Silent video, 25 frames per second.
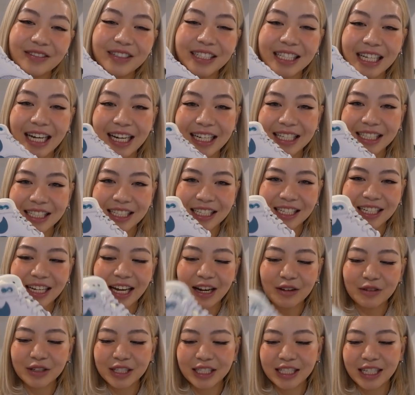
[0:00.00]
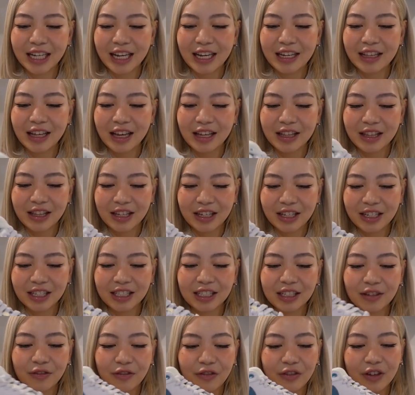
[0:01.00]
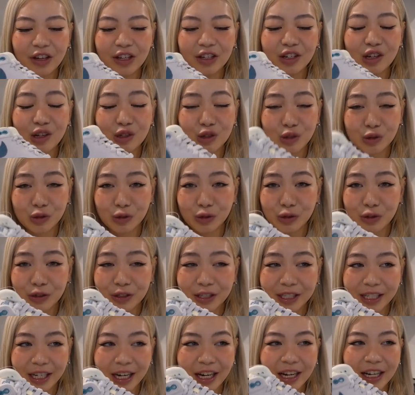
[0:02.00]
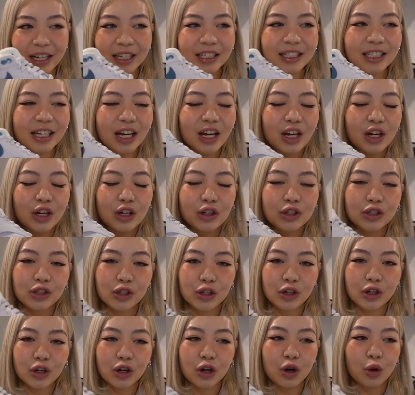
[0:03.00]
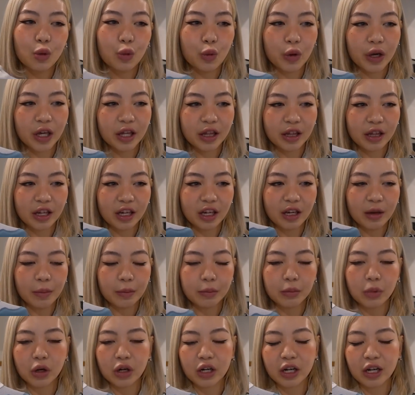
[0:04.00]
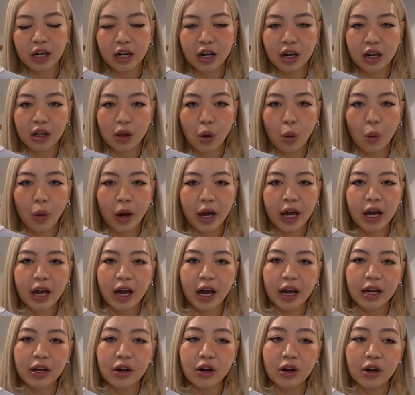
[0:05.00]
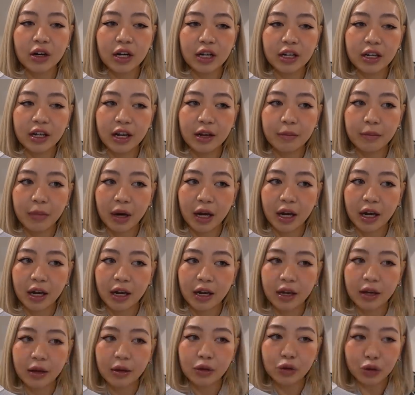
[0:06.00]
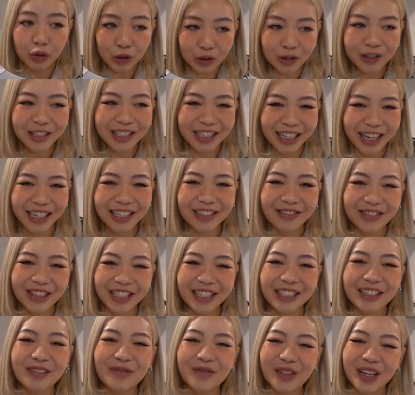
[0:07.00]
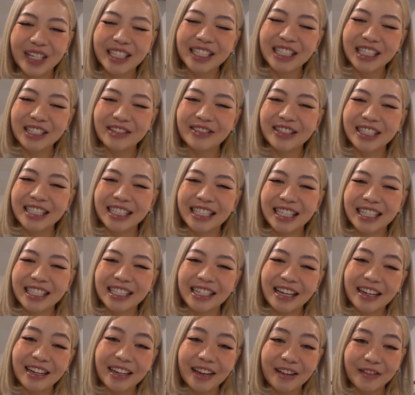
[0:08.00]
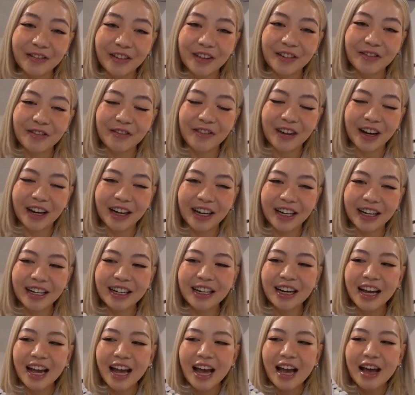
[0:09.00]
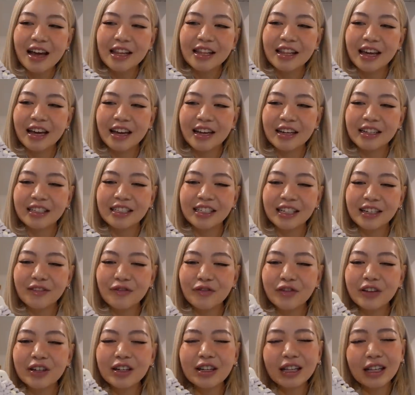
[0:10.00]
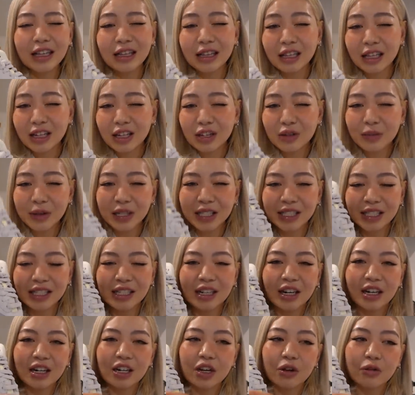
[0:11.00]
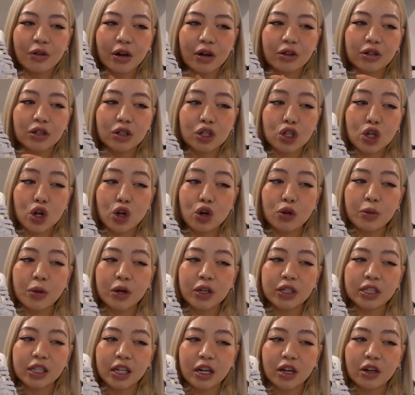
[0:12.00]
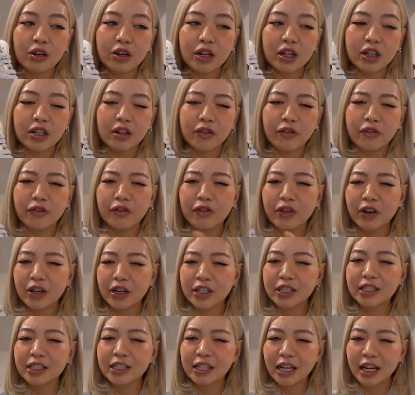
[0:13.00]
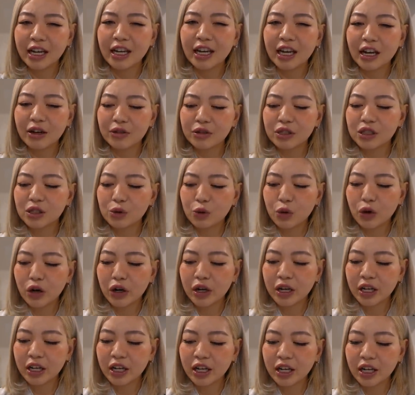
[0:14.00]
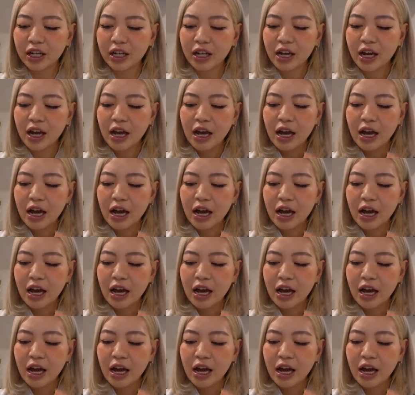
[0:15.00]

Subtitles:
of sizing, I would say that these fit true to size. So with the Monarch colorway, I got it in my true to size, which is a men's US 6, and they fit fine. They did feel a little bit snug around the toe box area the first day I was wearing it.